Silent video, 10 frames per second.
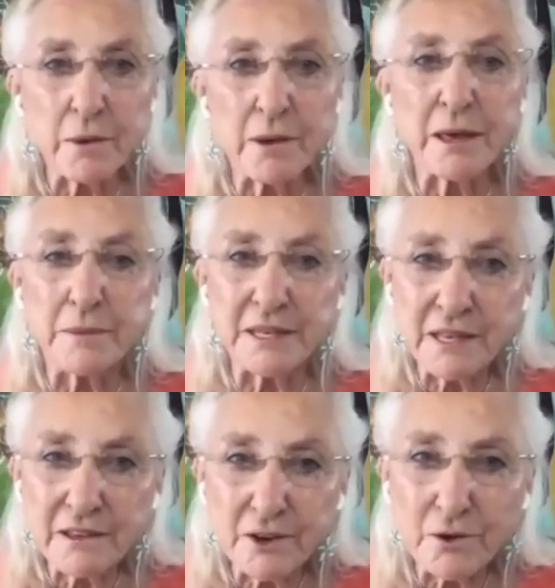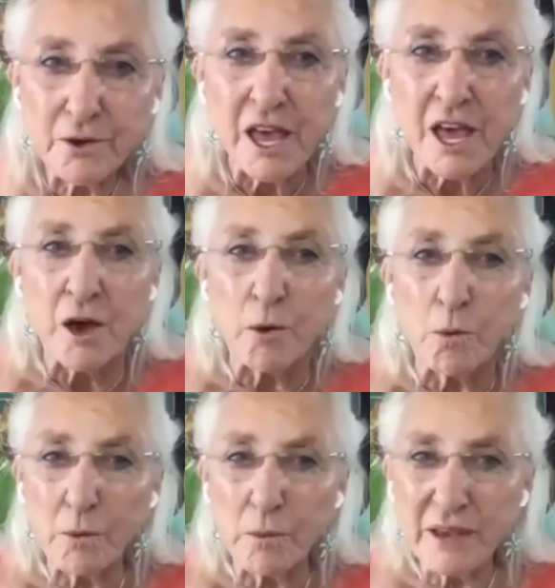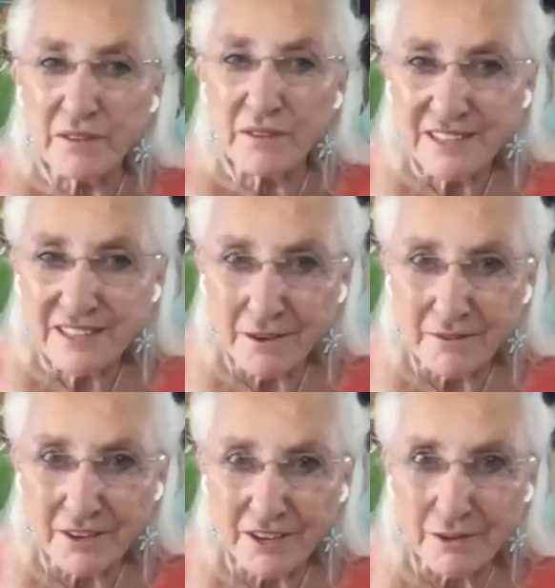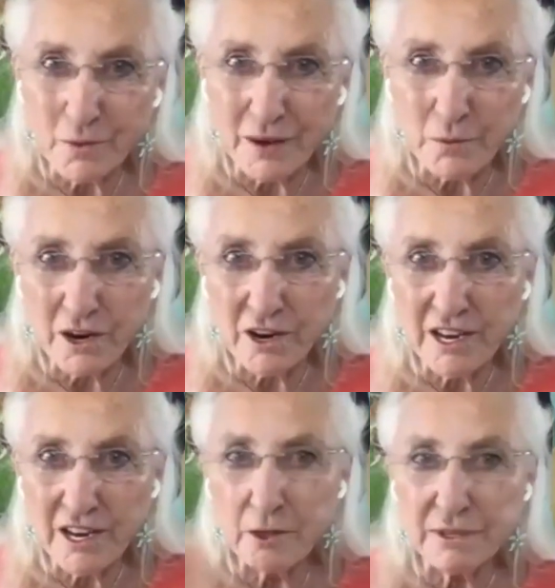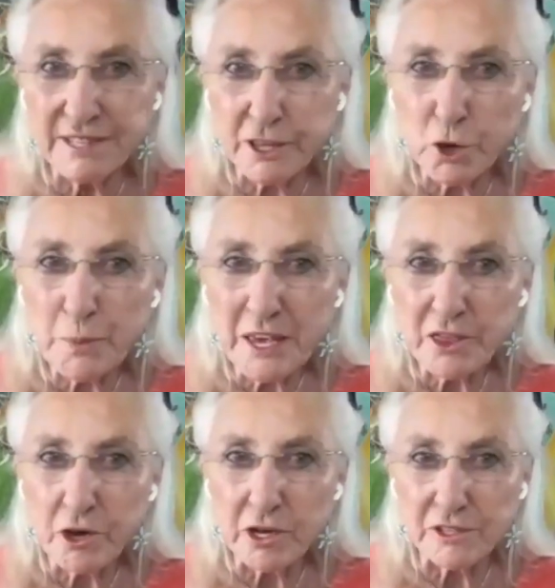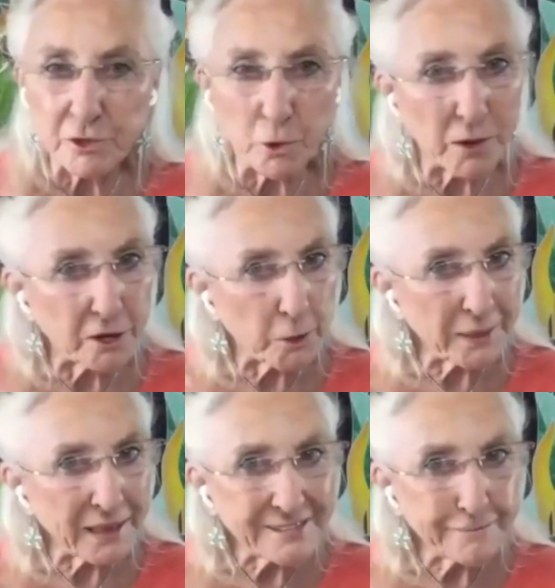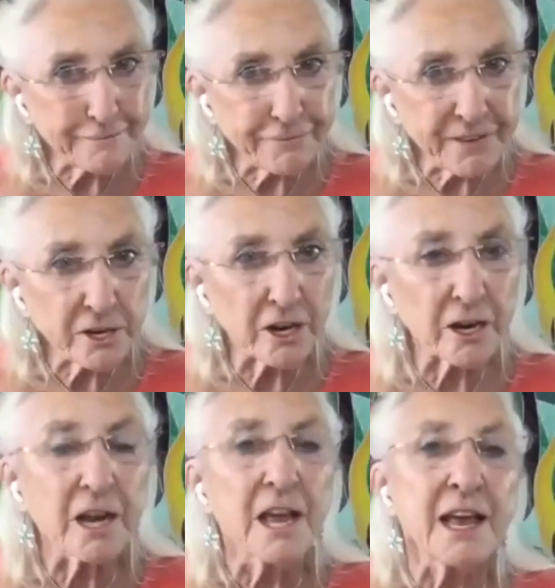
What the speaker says: let me tell you what we have discovered when we're in those looping thoughts or we're in a place of fear.